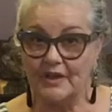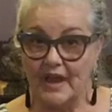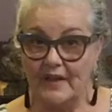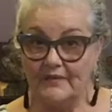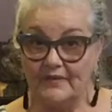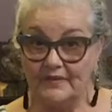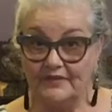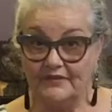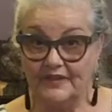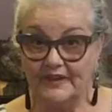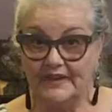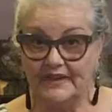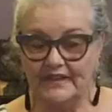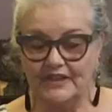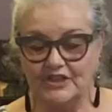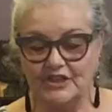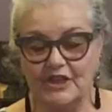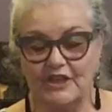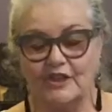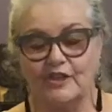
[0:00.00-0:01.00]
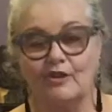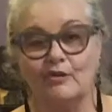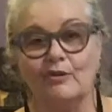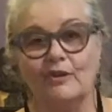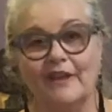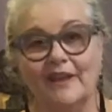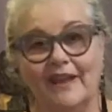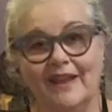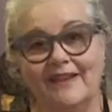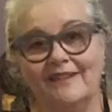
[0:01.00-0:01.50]
haven't finished, you
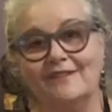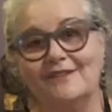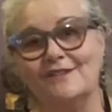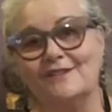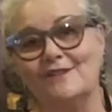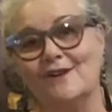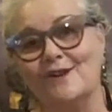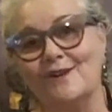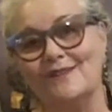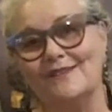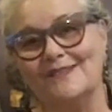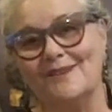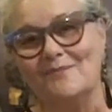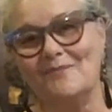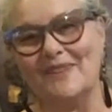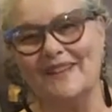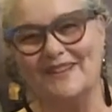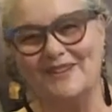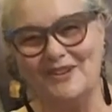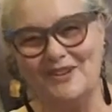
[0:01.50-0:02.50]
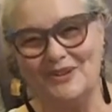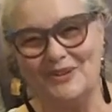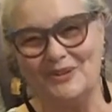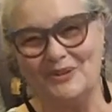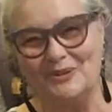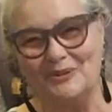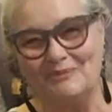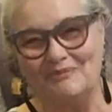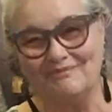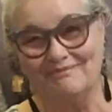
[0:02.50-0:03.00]
can't start something
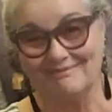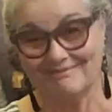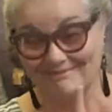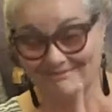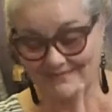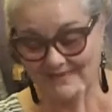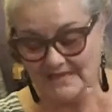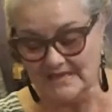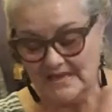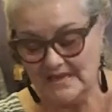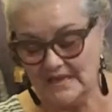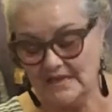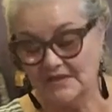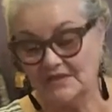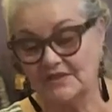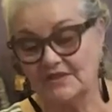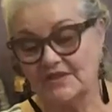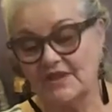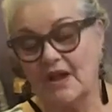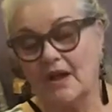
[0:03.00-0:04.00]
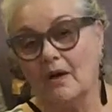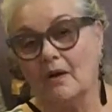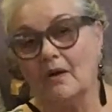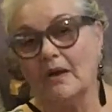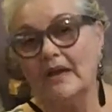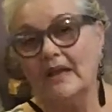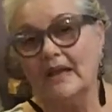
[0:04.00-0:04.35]
new. So